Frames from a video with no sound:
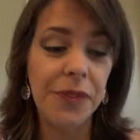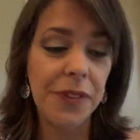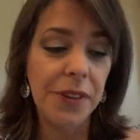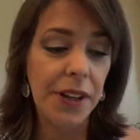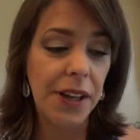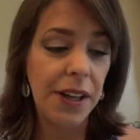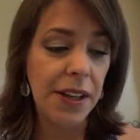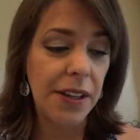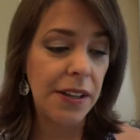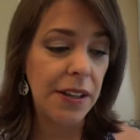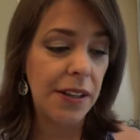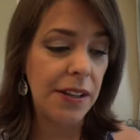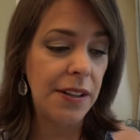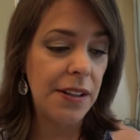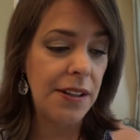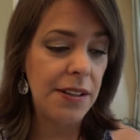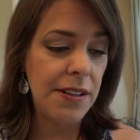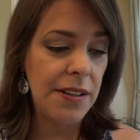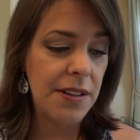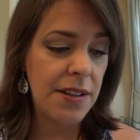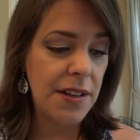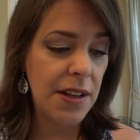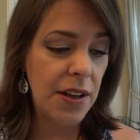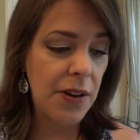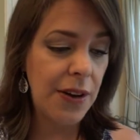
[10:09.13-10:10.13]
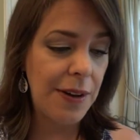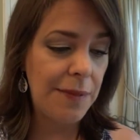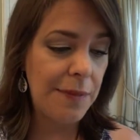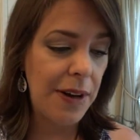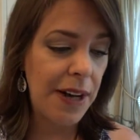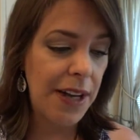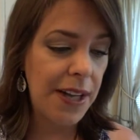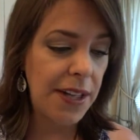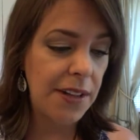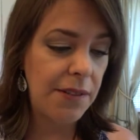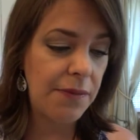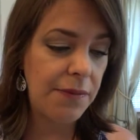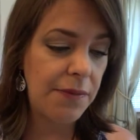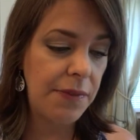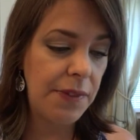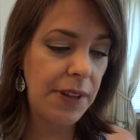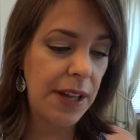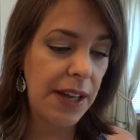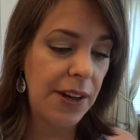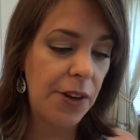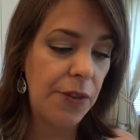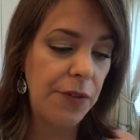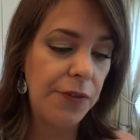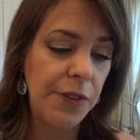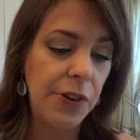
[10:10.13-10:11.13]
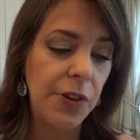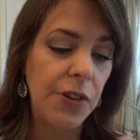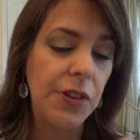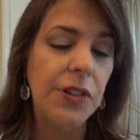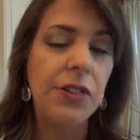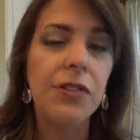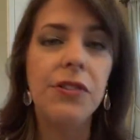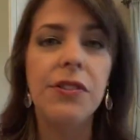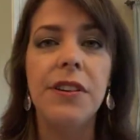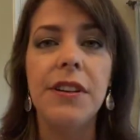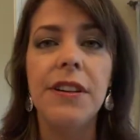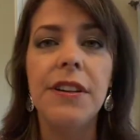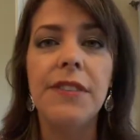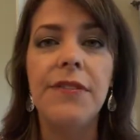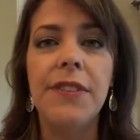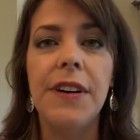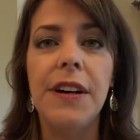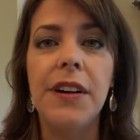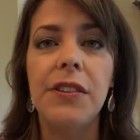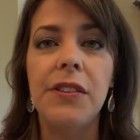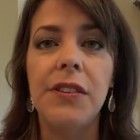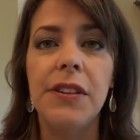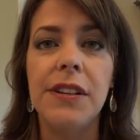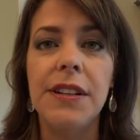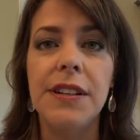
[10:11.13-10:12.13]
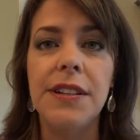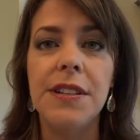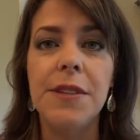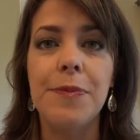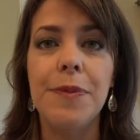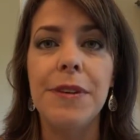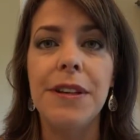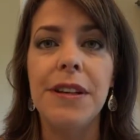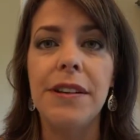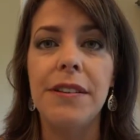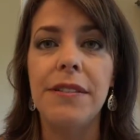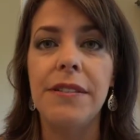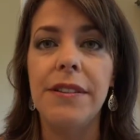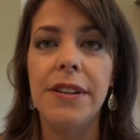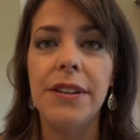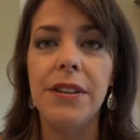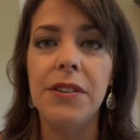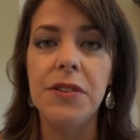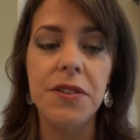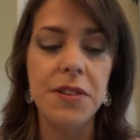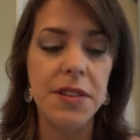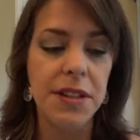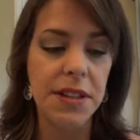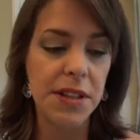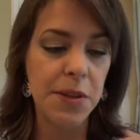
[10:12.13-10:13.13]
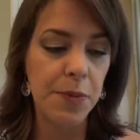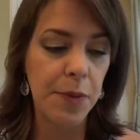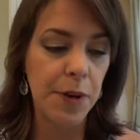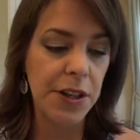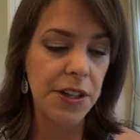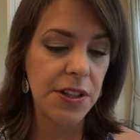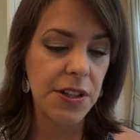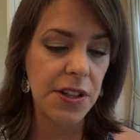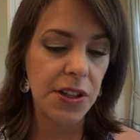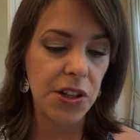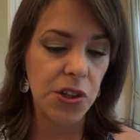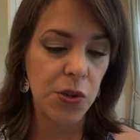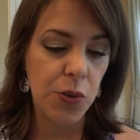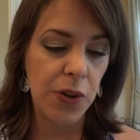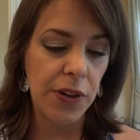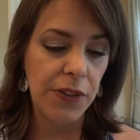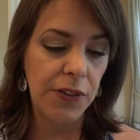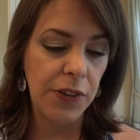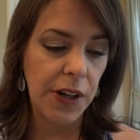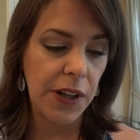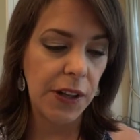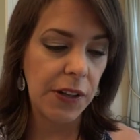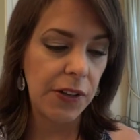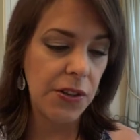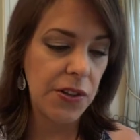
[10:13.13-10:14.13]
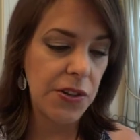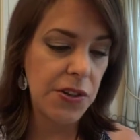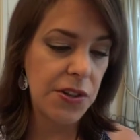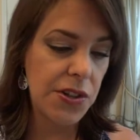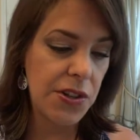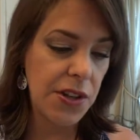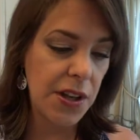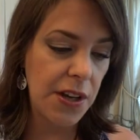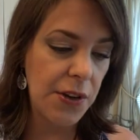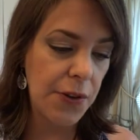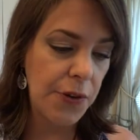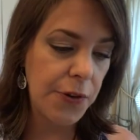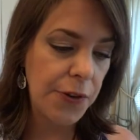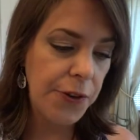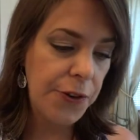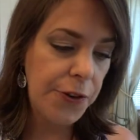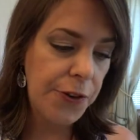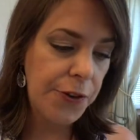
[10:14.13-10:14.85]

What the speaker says: and so I don't feel guilty if I only spent, you know, $6 on 12 colors. So